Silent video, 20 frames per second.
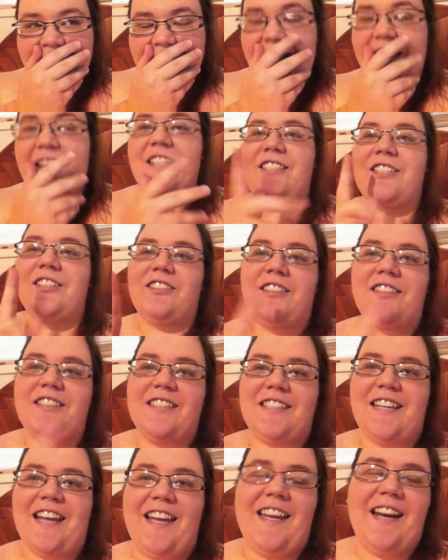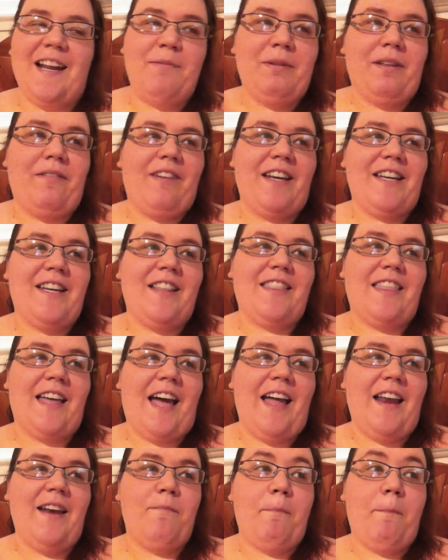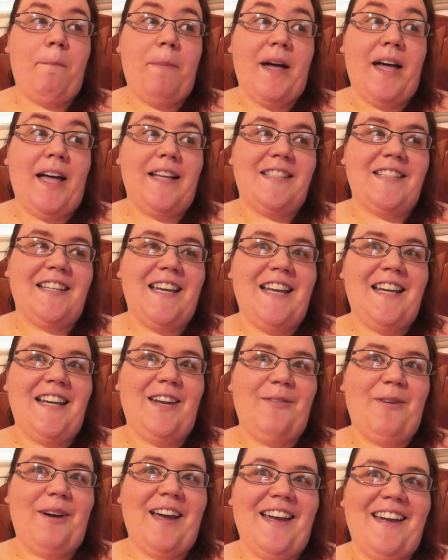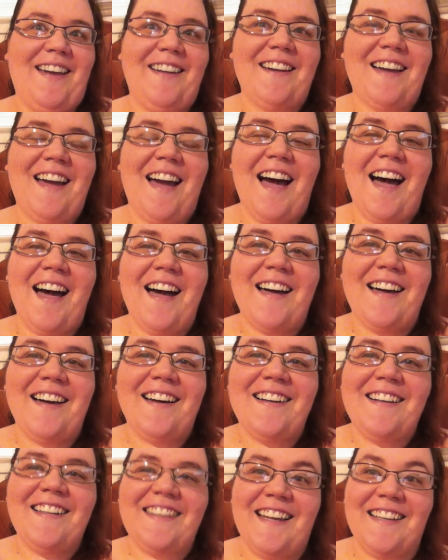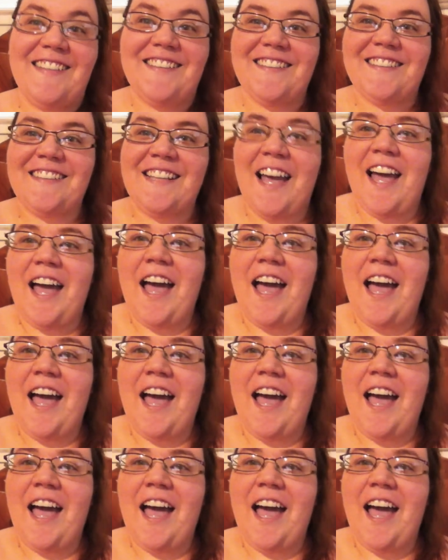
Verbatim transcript: and I still to this day cannot believe I did that. But anyway, uh, yes.